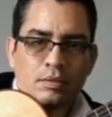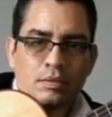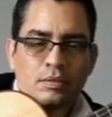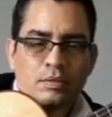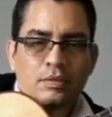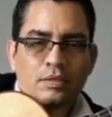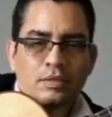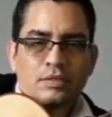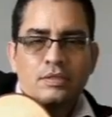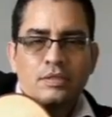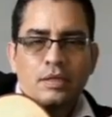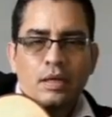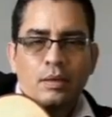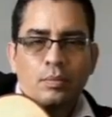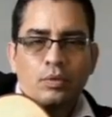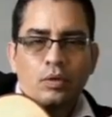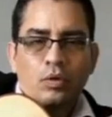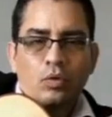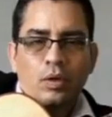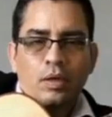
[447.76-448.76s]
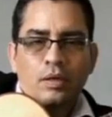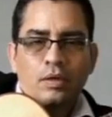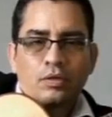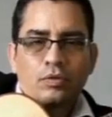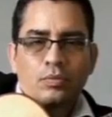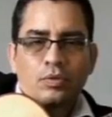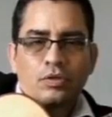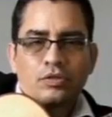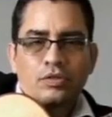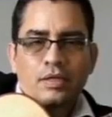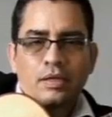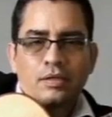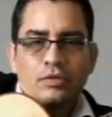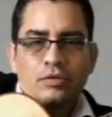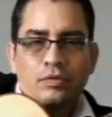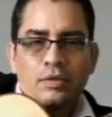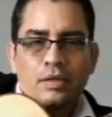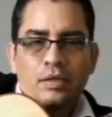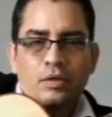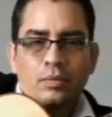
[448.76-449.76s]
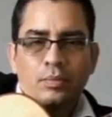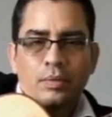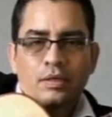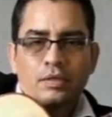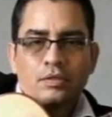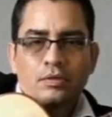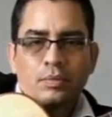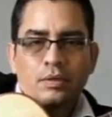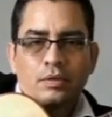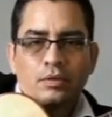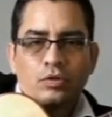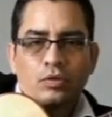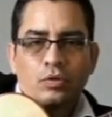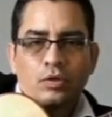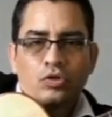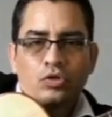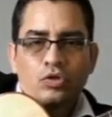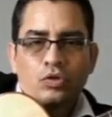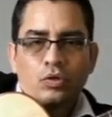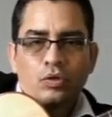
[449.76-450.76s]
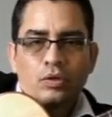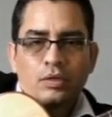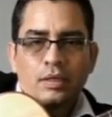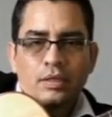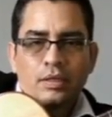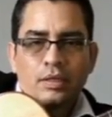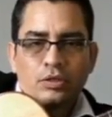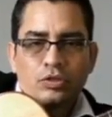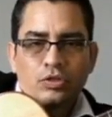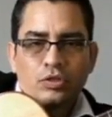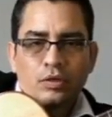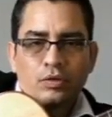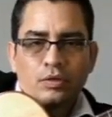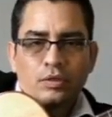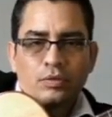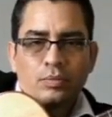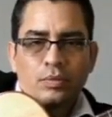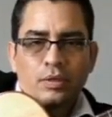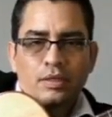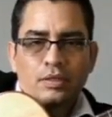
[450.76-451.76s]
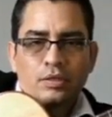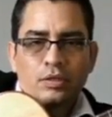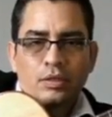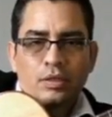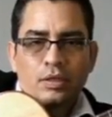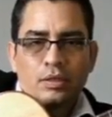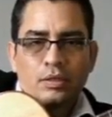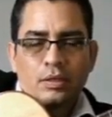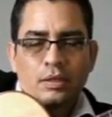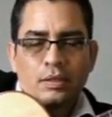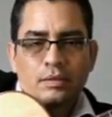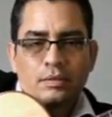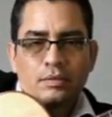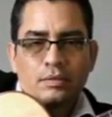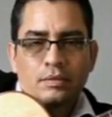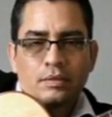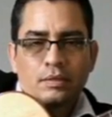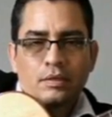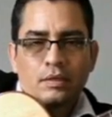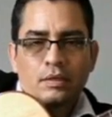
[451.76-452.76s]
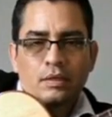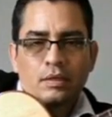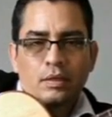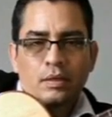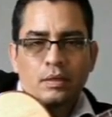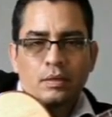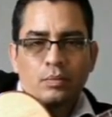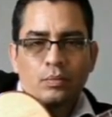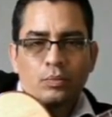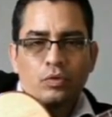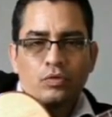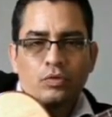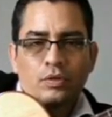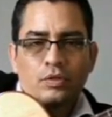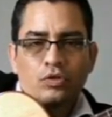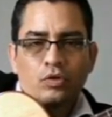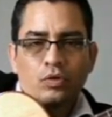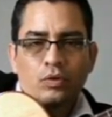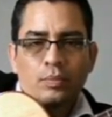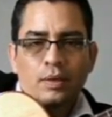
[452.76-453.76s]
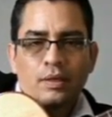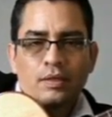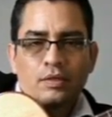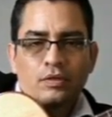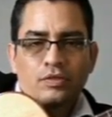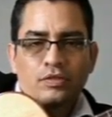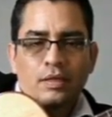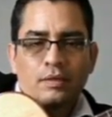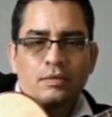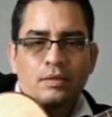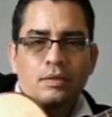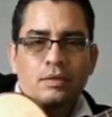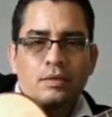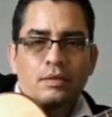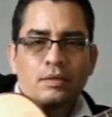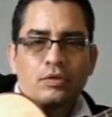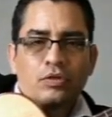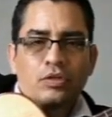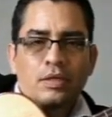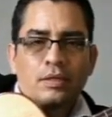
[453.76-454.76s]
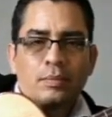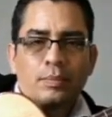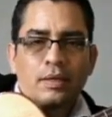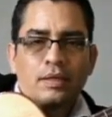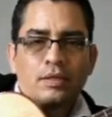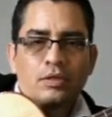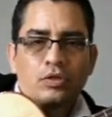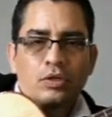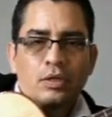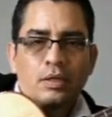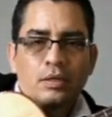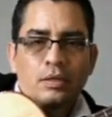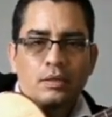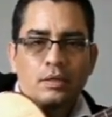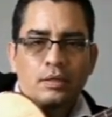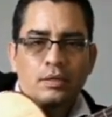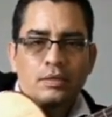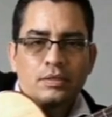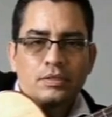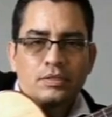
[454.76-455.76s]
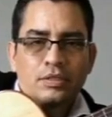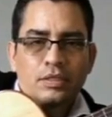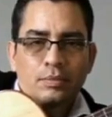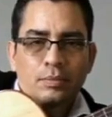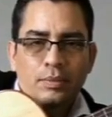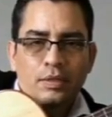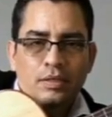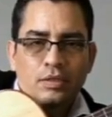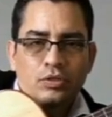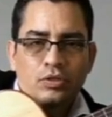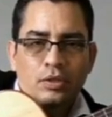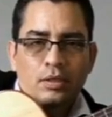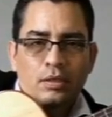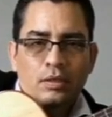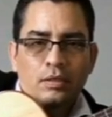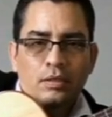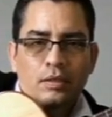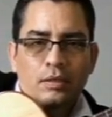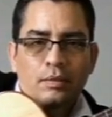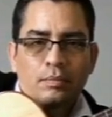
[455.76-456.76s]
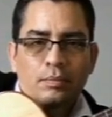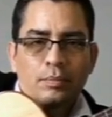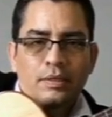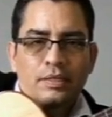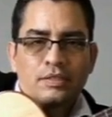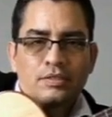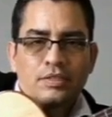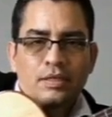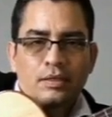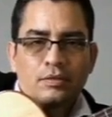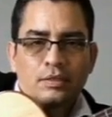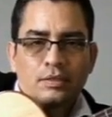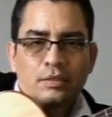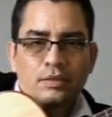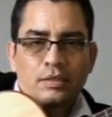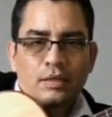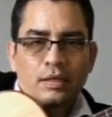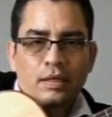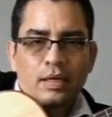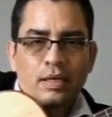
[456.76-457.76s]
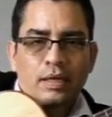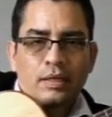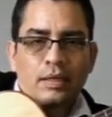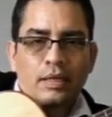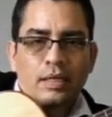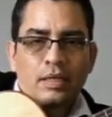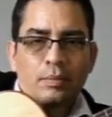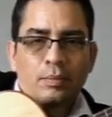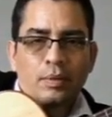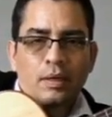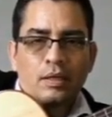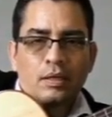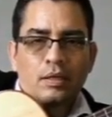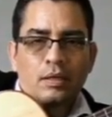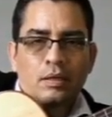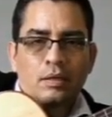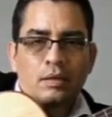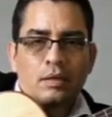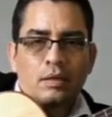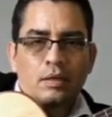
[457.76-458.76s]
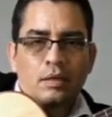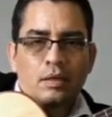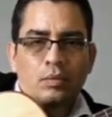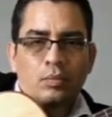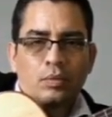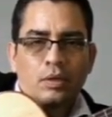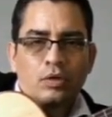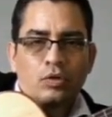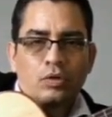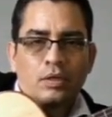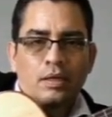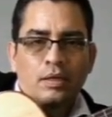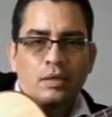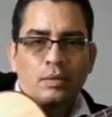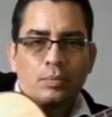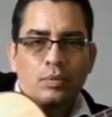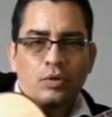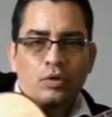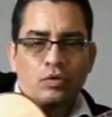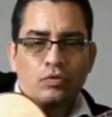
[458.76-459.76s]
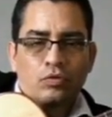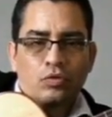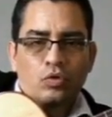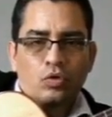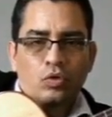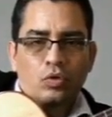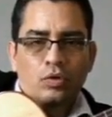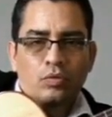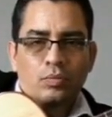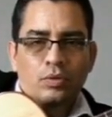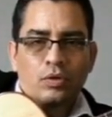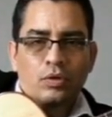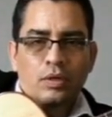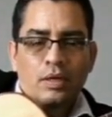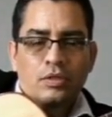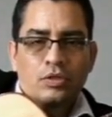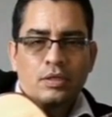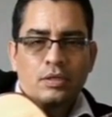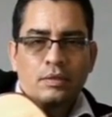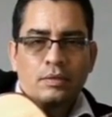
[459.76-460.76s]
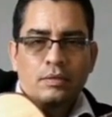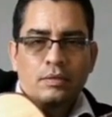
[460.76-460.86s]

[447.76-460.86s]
This step requires precise finger placement to ensure that each note is played clearly. Moving to a minor 7th, G major, C major, B7th, and E minor, we create a beautiful chord progression.